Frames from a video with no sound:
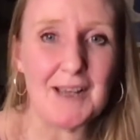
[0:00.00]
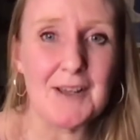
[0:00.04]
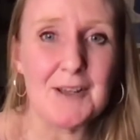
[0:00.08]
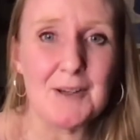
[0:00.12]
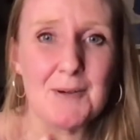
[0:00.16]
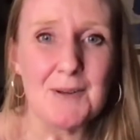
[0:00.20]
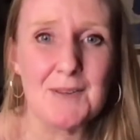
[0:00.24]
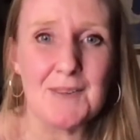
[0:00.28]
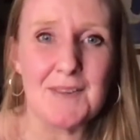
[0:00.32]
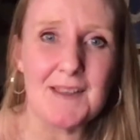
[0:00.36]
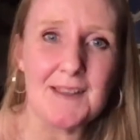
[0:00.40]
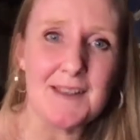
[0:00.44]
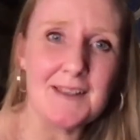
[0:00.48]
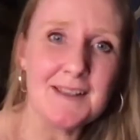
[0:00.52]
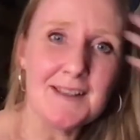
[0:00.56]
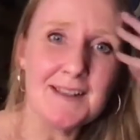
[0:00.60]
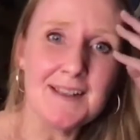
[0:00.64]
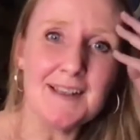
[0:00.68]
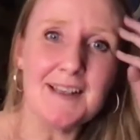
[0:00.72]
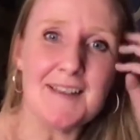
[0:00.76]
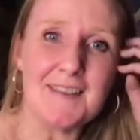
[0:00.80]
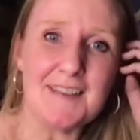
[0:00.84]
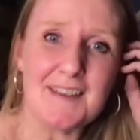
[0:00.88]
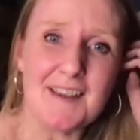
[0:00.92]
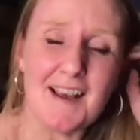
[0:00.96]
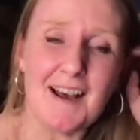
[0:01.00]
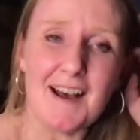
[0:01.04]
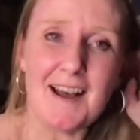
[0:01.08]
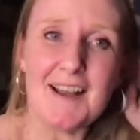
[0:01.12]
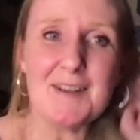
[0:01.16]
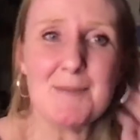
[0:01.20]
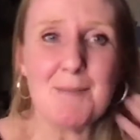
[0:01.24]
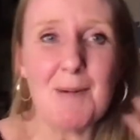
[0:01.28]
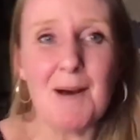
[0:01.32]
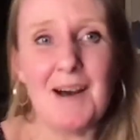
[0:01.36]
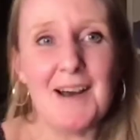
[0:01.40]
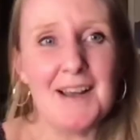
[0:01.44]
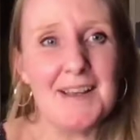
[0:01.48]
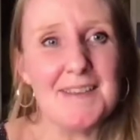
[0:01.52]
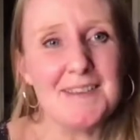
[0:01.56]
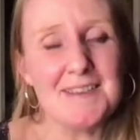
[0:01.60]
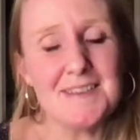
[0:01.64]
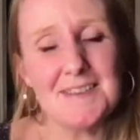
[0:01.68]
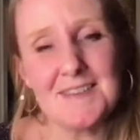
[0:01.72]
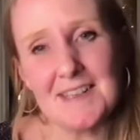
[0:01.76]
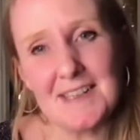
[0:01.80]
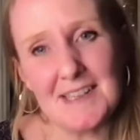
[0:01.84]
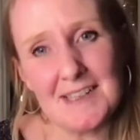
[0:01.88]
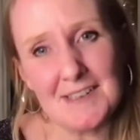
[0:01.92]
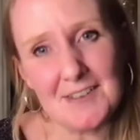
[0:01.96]
who are the guys behind the
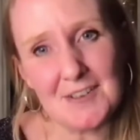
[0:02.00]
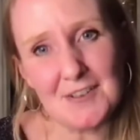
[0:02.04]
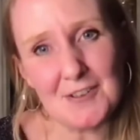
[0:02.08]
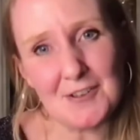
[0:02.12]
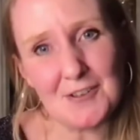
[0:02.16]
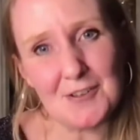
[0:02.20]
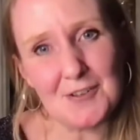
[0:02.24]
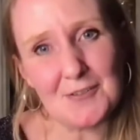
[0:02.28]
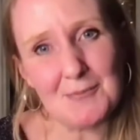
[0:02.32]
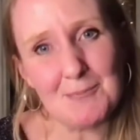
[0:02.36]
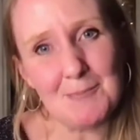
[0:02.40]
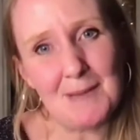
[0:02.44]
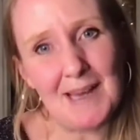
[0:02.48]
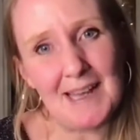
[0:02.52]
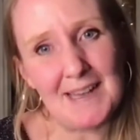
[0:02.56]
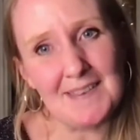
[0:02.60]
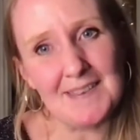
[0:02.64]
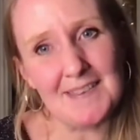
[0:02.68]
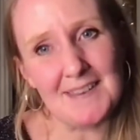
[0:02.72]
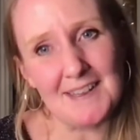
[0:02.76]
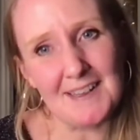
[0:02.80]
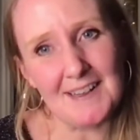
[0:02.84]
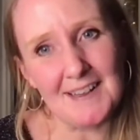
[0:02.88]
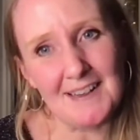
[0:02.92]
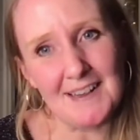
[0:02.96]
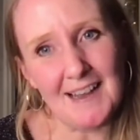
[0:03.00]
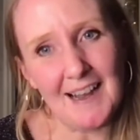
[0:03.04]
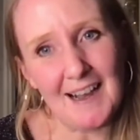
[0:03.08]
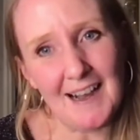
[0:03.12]
scenes who have meant that